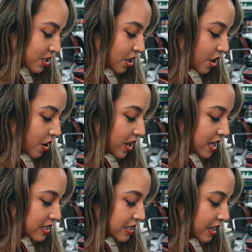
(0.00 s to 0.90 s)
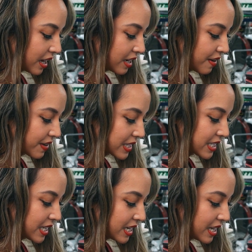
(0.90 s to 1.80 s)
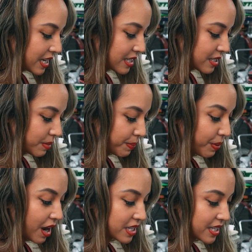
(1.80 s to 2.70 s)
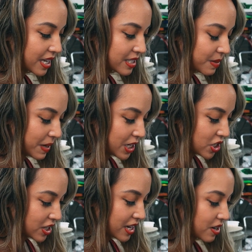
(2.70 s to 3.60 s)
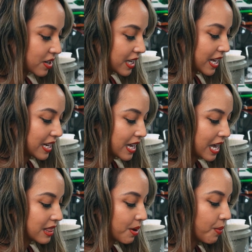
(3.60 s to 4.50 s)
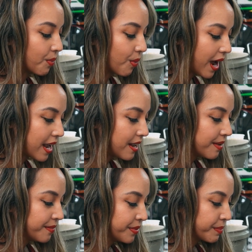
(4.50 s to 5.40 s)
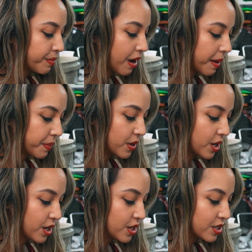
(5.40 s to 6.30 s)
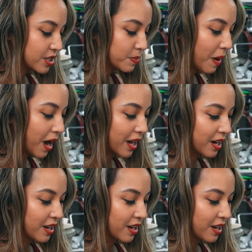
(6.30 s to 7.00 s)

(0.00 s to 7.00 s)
So it's kind of a tedious process to make sure that you're getting it at the right, proper spot,